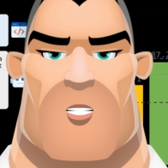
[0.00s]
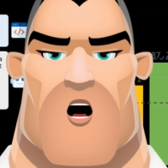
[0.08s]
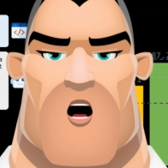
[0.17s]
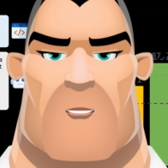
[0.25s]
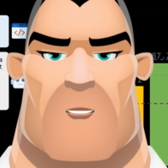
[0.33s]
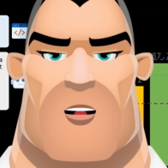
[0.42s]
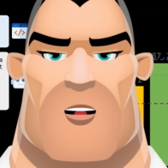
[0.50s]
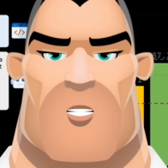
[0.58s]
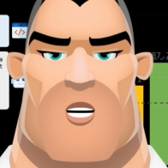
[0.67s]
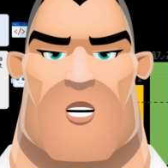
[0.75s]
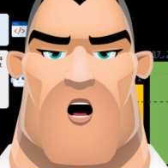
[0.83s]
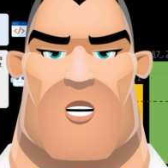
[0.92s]
F1
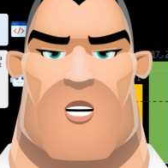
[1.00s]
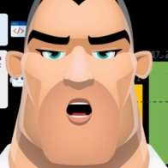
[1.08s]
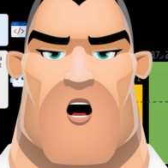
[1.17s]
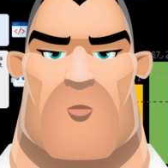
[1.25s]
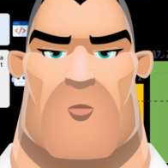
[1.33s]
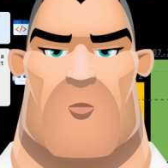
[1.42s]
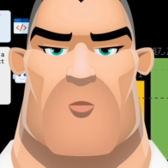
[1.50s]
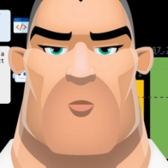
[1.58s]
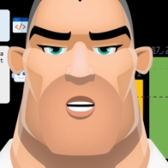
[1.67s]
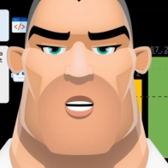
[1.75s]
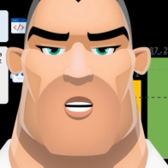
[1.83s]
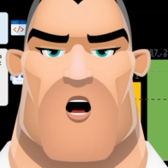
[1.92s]
scores now.
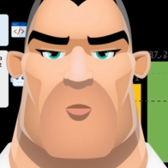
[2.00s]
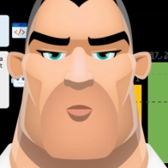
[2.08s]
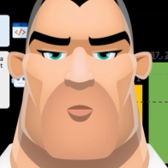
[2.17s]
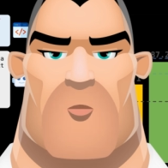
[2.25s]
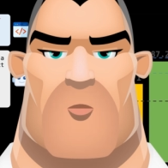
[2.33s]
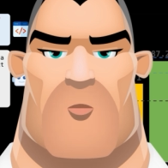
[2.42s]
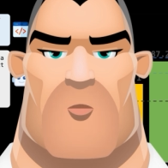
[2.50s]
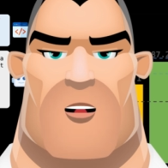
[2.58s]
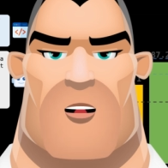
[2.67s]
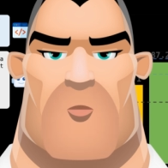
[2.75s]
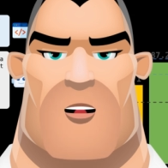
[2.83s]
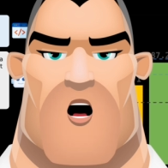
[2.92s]
So,
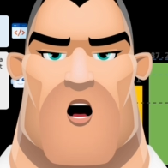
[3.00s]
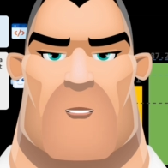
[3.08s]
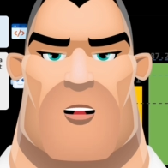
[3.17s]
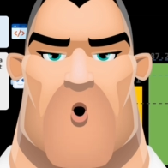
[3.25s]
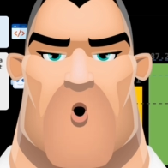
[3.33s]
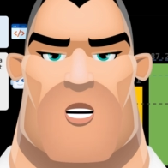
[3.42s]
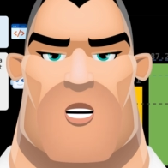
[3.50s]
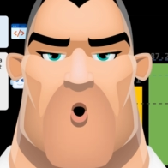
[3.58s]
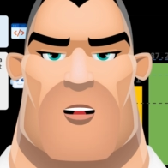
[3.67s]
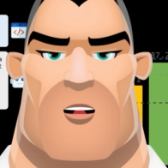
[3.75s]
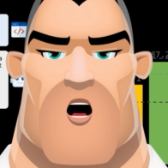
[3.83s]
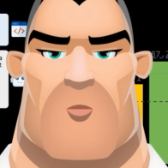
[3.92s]
this F1
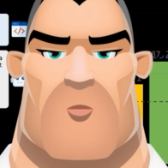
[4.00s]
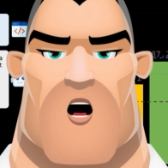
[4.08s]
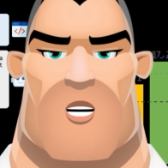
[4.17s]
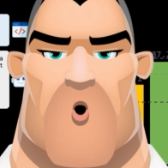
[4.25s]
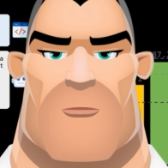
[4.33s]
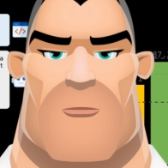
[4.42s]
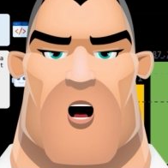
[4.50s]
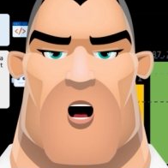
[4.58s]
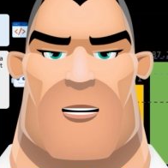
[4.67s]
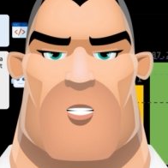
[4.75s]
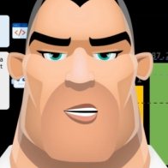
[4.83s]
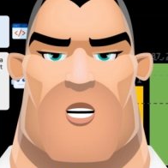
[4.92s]
score, it's
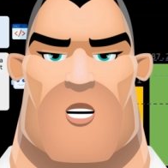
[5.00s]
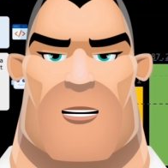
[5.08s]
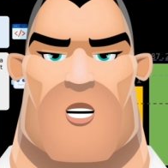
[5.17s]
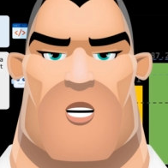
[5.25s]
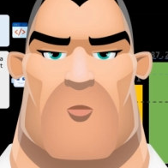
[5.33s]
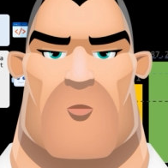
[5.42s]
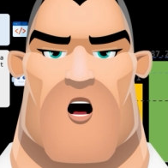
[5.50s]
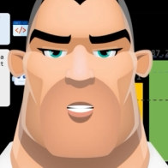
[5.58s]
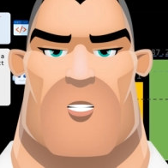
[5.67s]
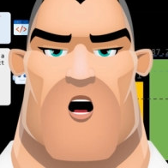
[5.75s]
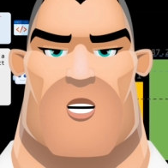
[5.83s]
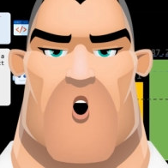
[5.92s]
combining precision and
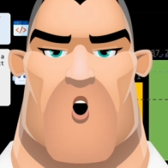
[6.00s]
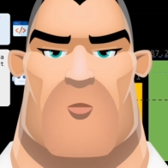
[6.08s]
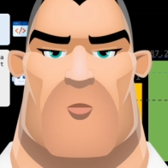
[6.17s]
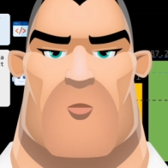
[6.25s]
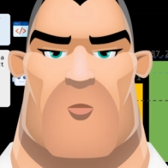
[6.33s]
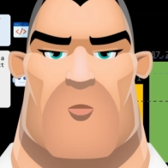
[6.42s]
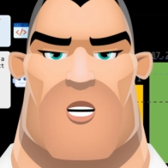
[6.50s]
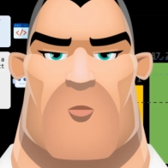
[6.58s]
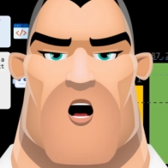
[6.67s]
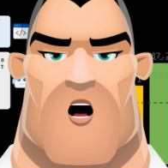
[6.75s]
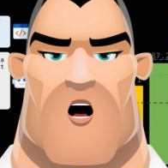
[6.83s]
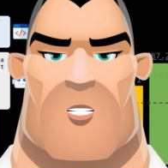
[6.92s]
recall.
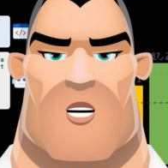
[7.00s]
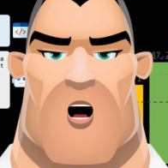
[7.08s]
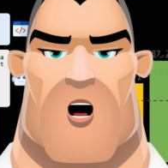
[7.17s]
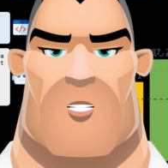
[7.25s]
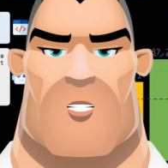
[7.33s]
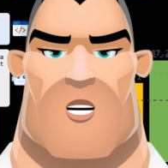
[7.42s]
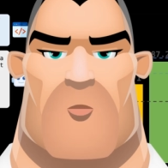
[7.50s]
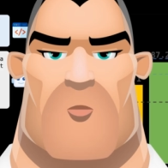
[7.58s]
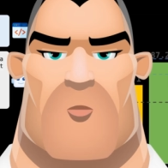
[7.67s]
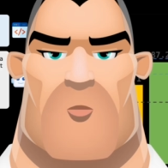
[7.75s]
Why not just average them?